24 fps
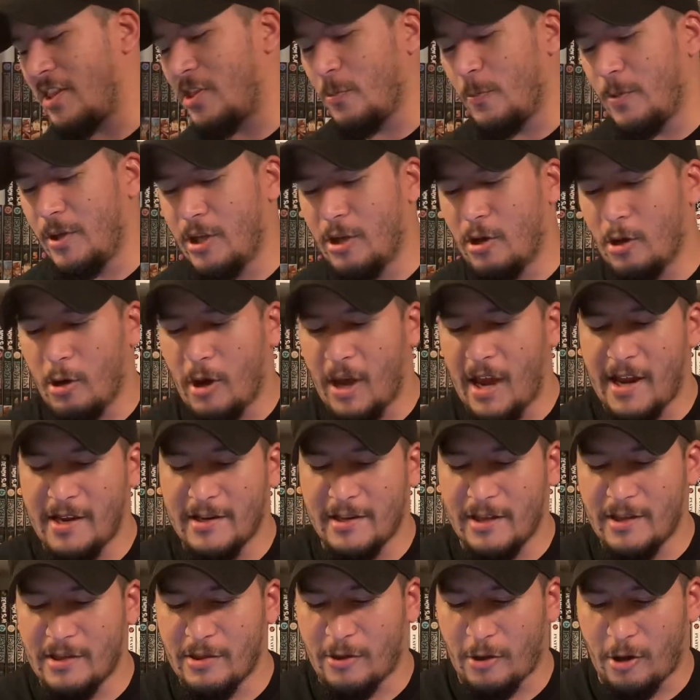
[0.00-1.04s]
so we can go
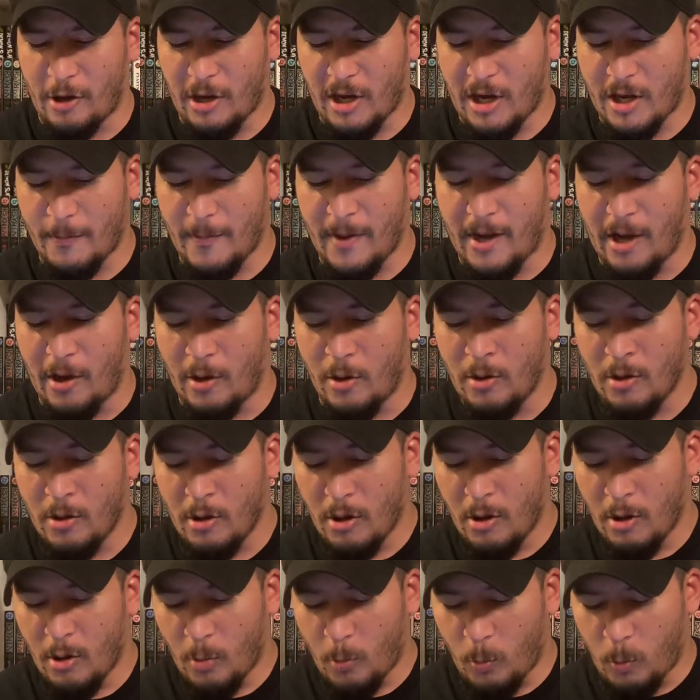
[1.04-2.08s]
ahead and talk about
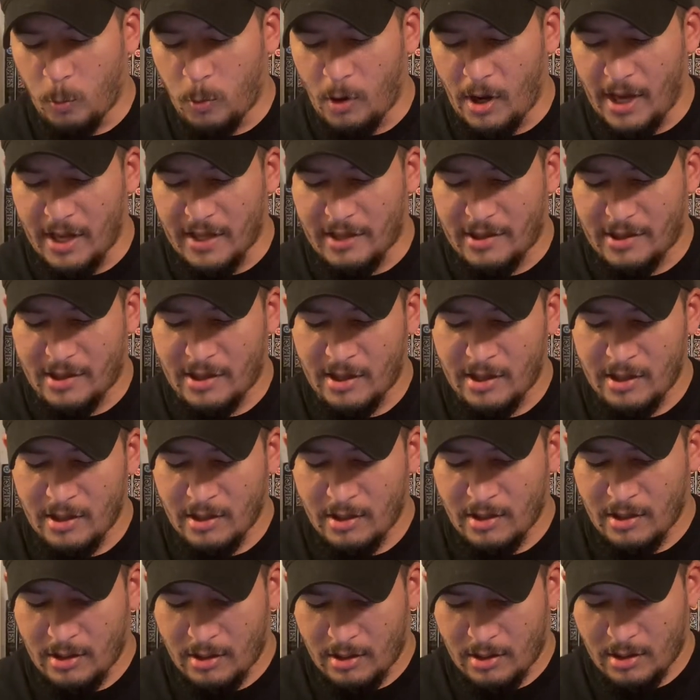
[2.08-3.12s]
what
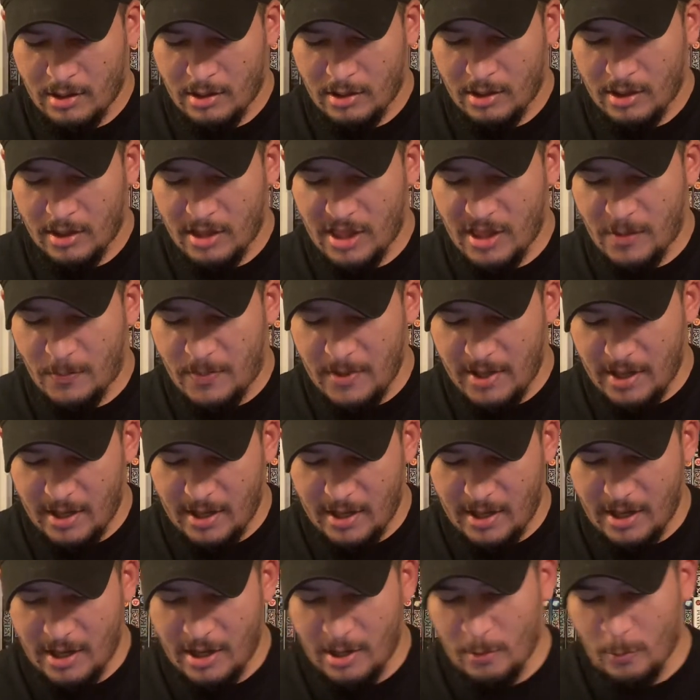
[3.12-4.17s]
is
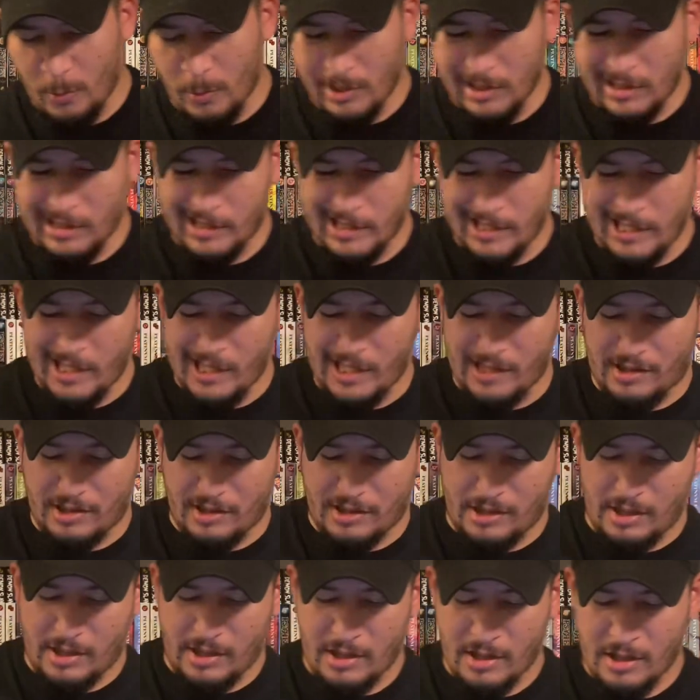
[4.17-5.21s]
being
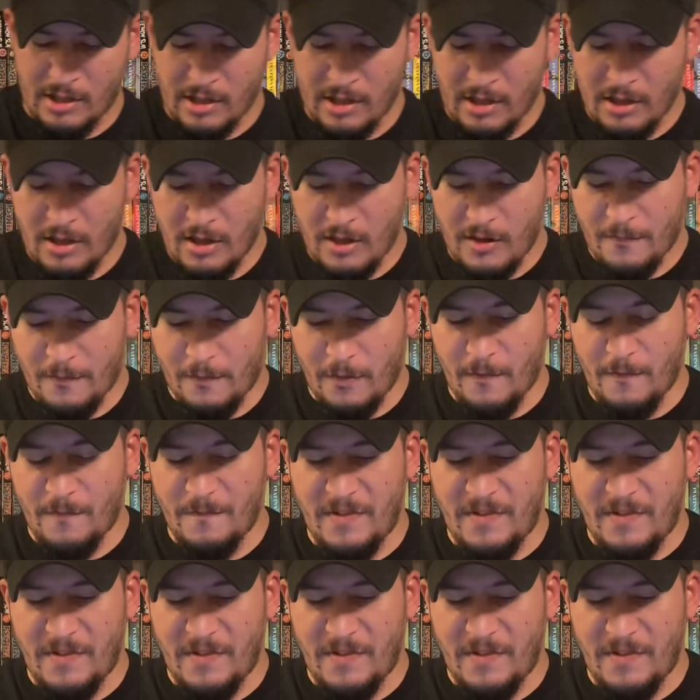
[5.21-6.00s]
released from